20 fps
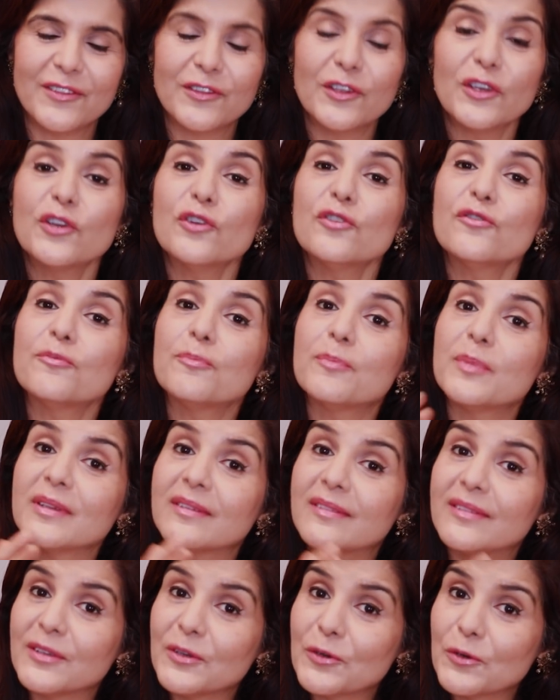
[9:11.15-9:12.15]
So you've
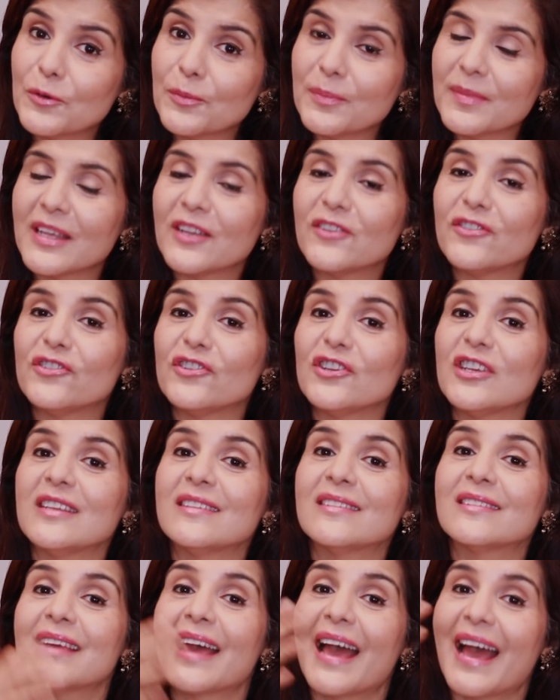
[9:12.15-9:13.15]
presumed that
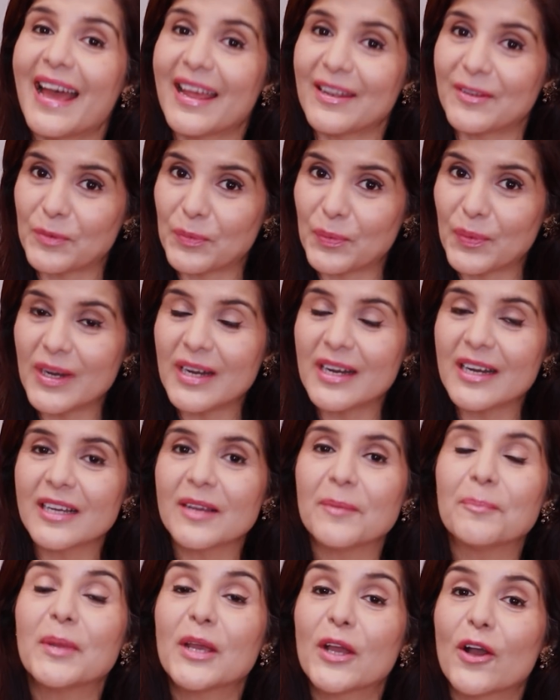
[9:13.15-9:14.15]
she's at
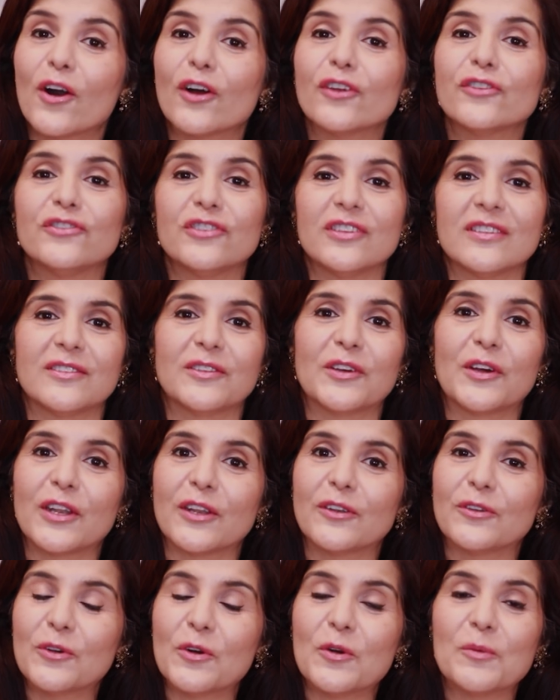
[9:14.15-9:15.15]
work because she's not
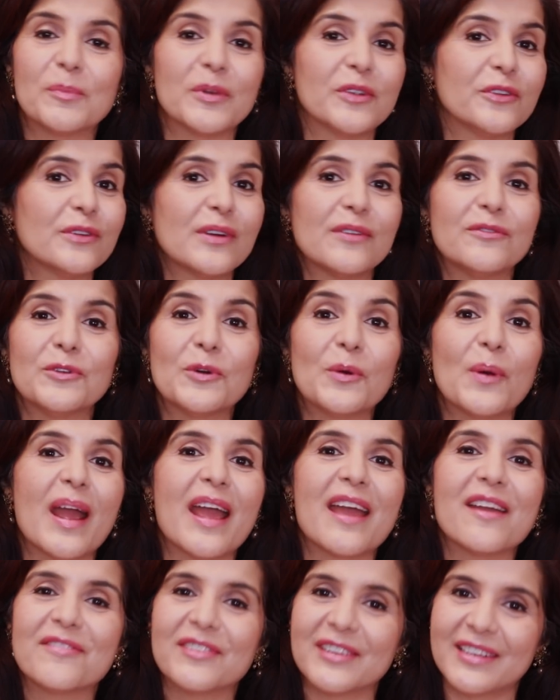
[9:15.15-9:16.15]
at home, but you have no
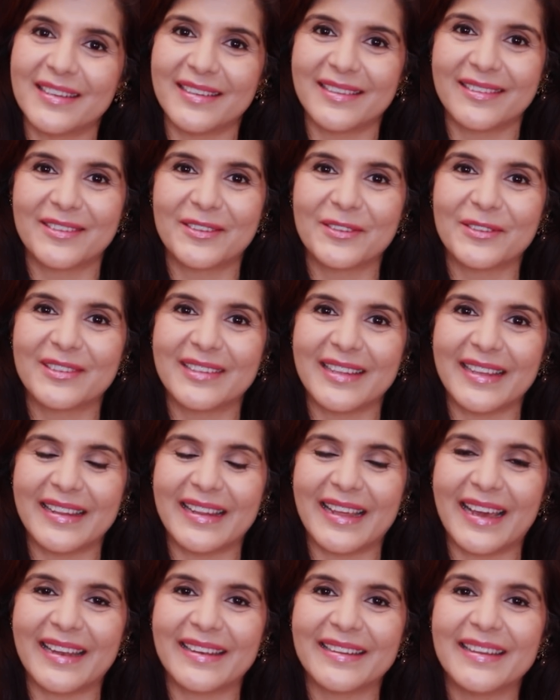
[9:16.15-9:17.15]
evidence to say
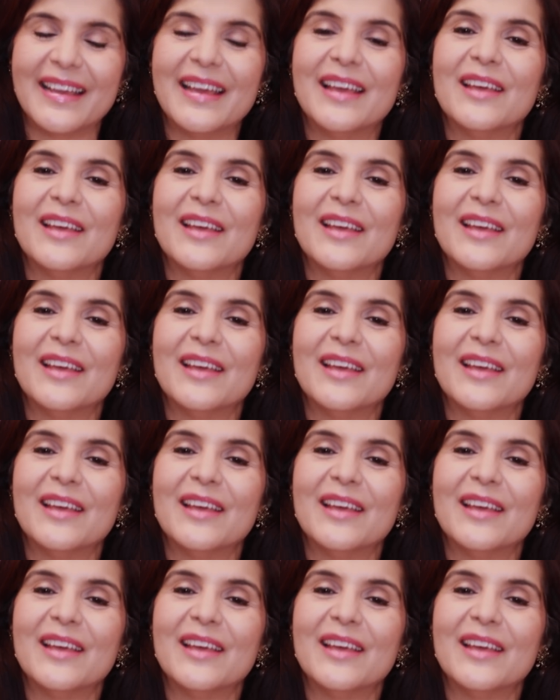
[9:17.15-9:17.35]
that.